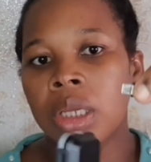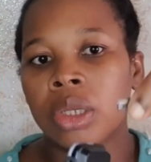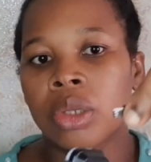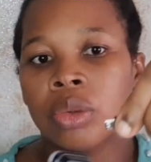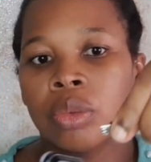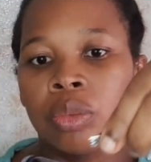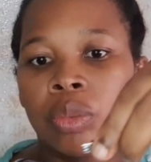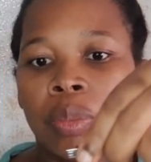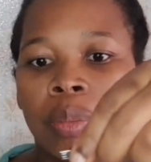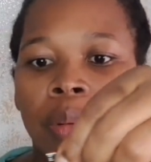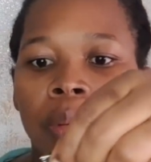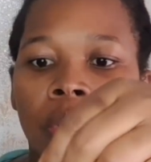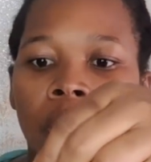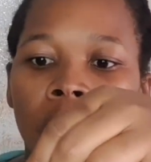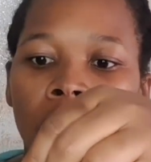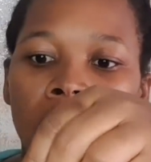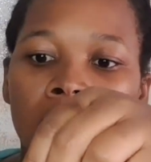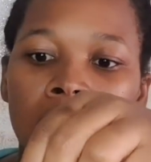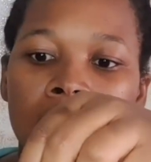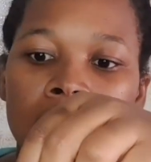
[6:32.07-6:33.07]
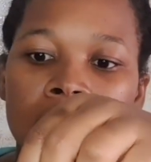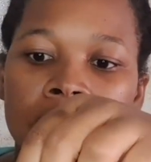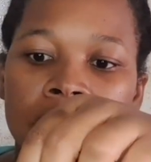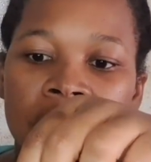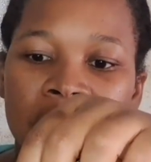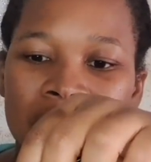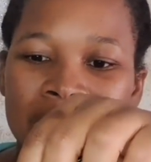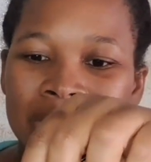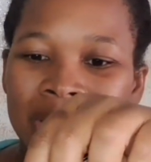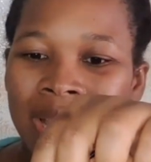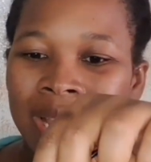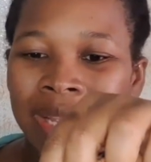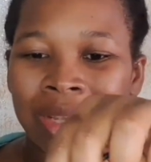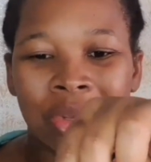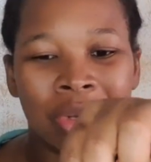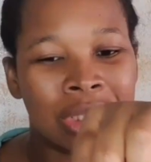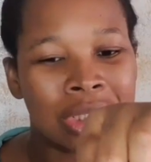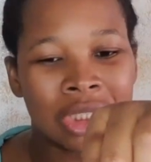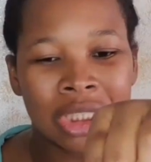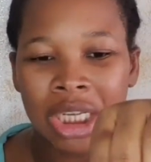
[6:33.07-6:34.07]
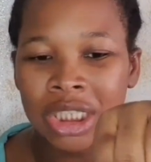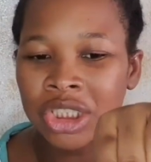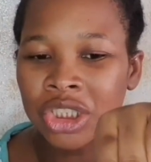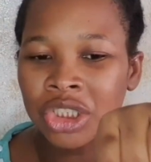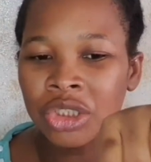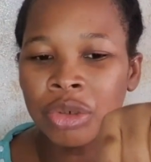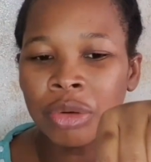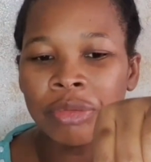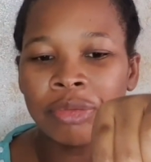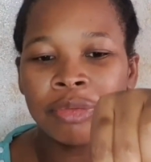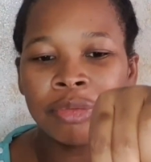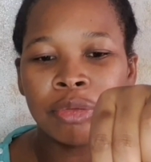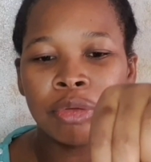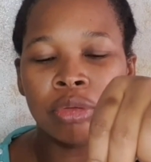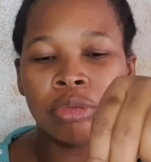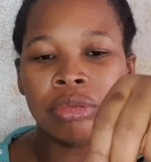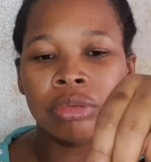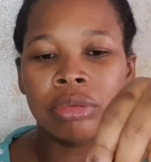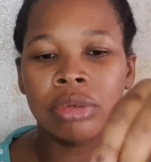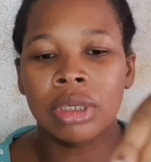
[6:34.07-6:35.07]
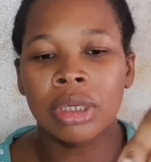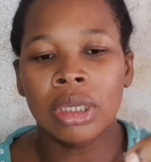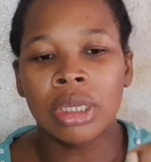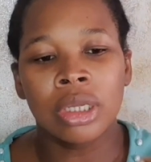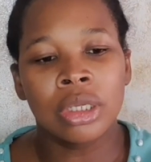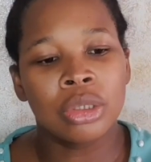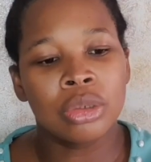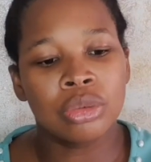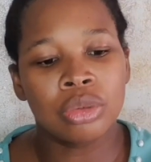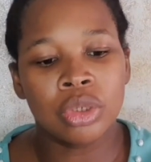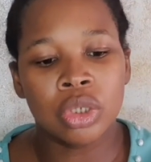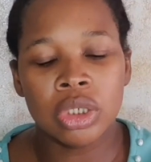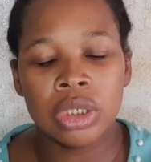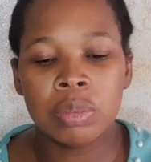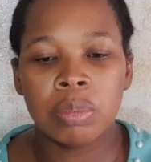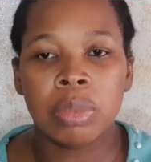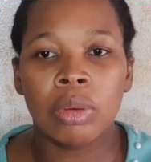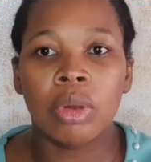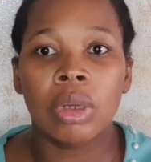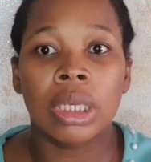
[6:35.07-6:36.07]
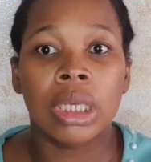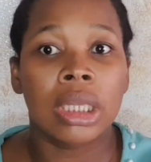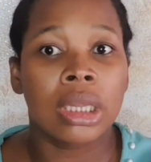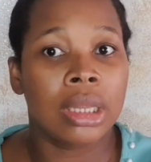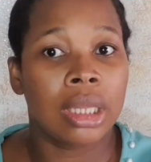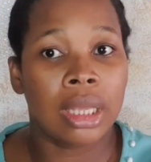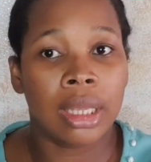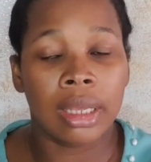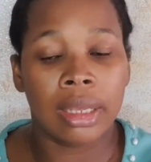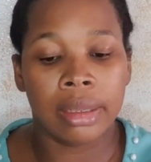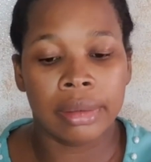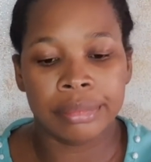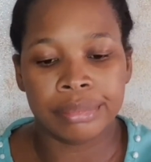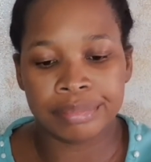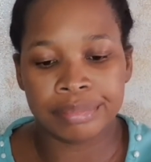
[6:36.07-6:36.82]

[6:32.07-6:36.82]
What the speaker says: You plug it just like you're charging your phone. You just plug it there.